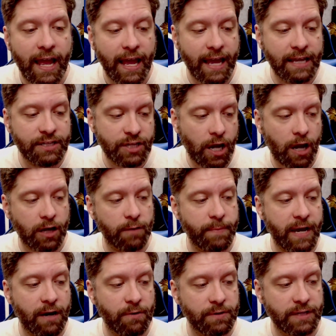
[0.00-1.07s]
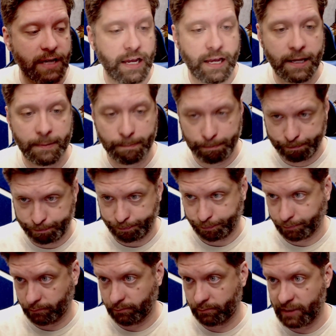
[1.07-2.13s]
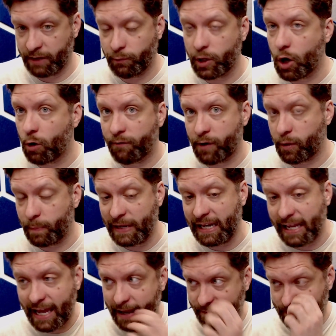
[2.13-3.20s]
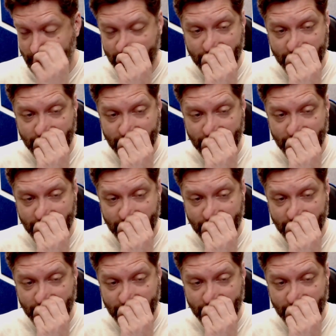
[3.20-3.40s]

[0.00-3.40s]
and talk about if we go over to the PDFs.